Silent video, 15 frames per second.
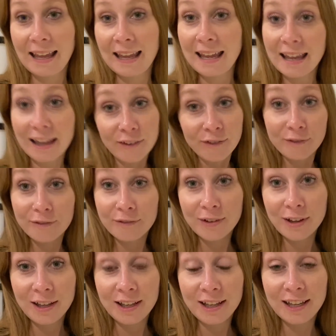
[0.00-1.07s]
If
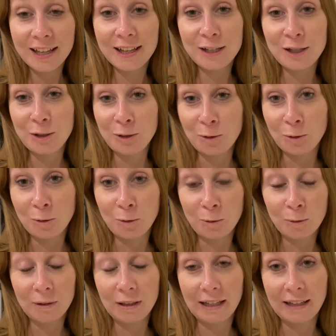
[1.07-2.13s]

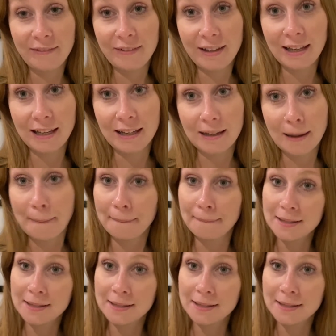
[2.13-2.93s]
you live in